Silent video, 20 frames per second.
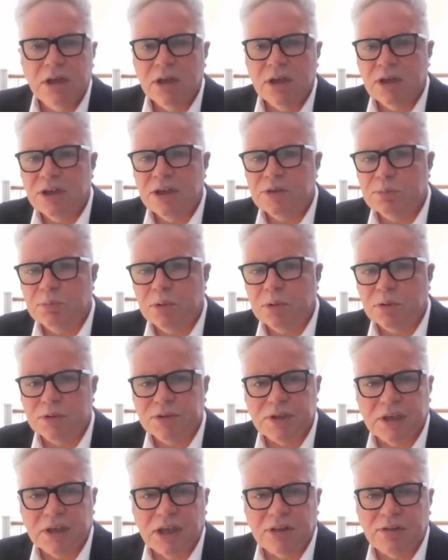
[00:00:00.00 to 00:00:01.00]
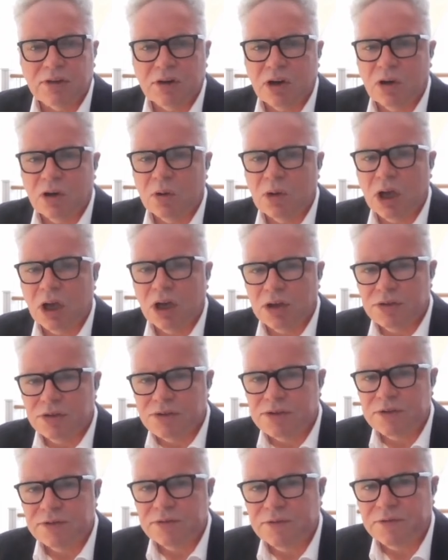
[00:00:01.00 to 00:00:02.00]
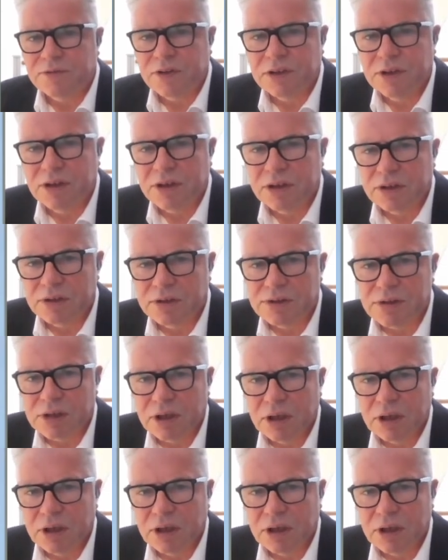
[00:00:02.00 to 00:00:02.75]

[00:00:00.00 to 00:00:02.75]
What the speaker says: and it's brought together a whole host of funders